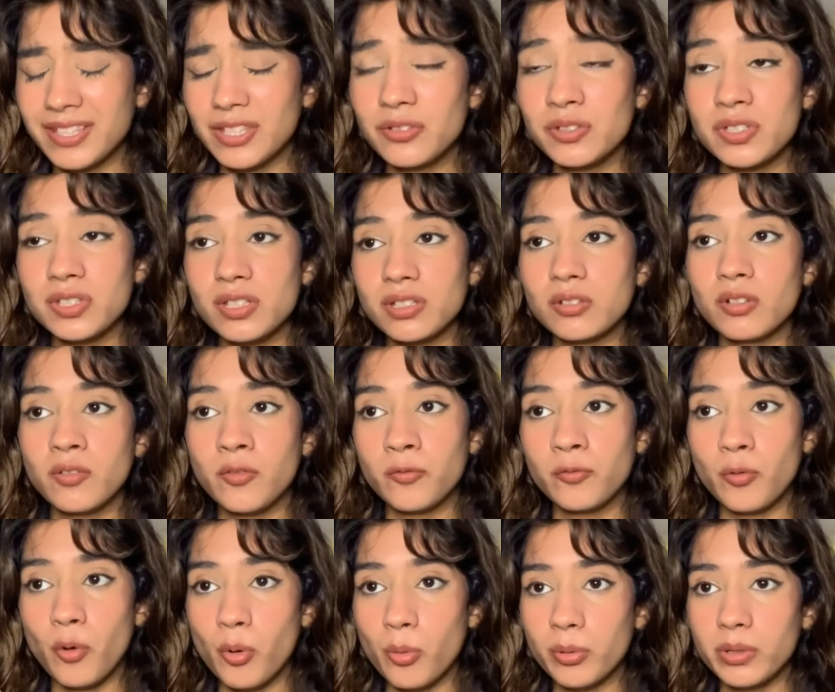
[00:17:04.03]
still look
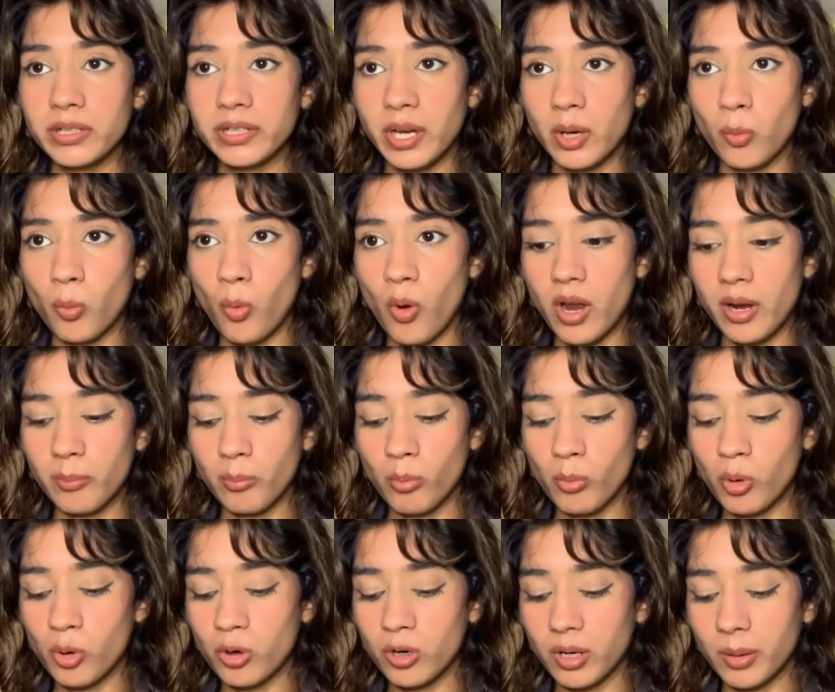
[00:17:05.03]
forward and want
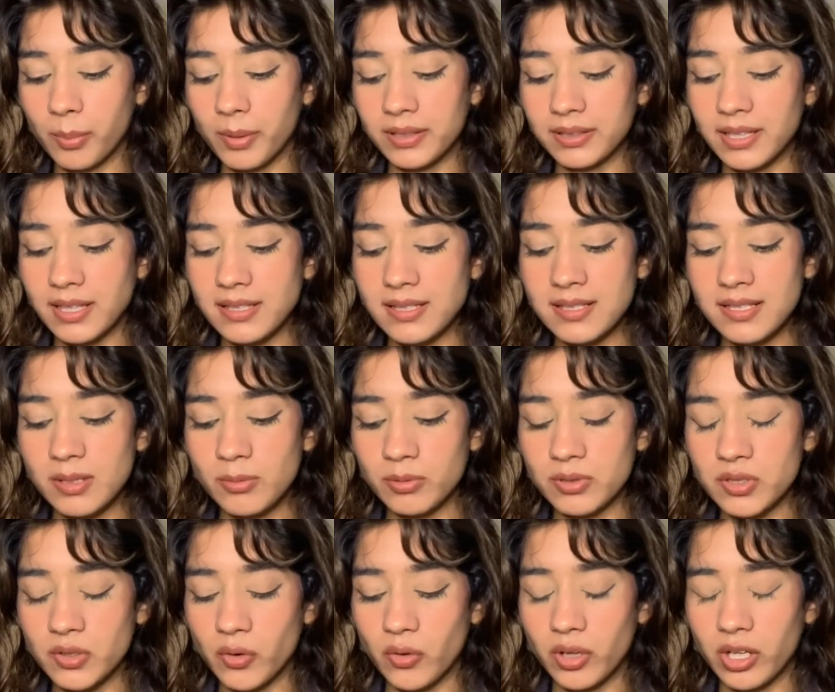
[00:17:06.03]
more, but let's see
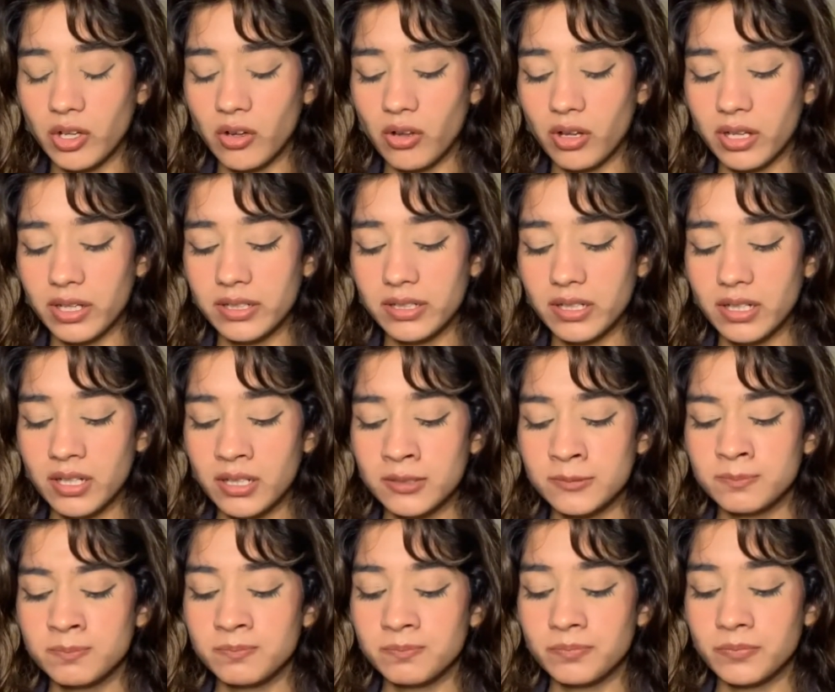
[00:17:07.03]
what's going on.
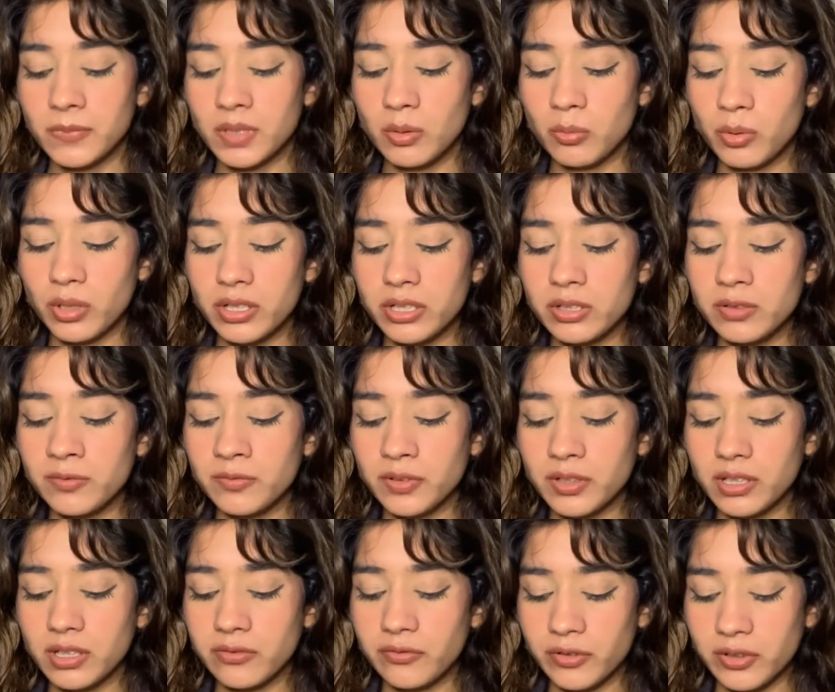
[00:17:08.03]
What are you
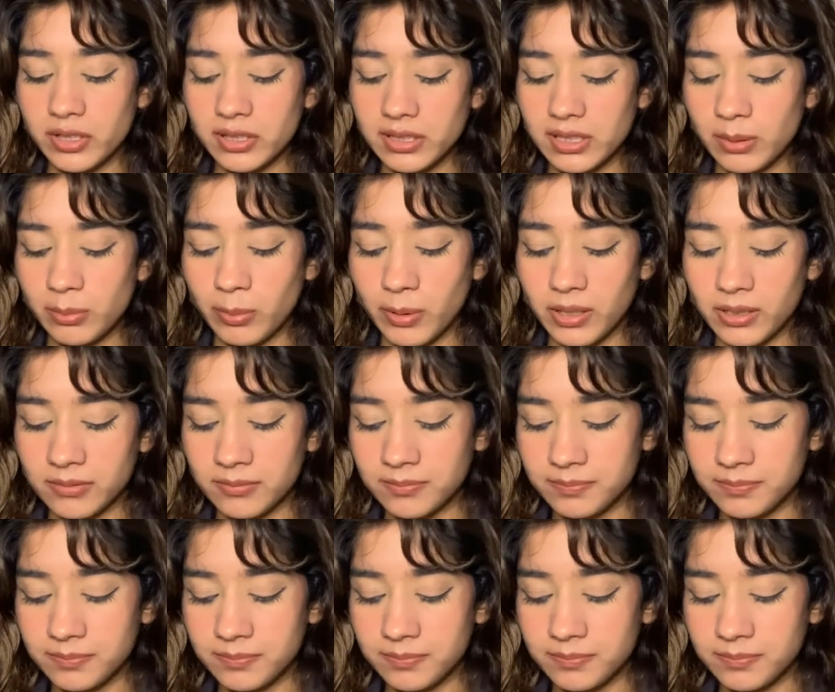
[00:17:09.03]
feeling for the Libra?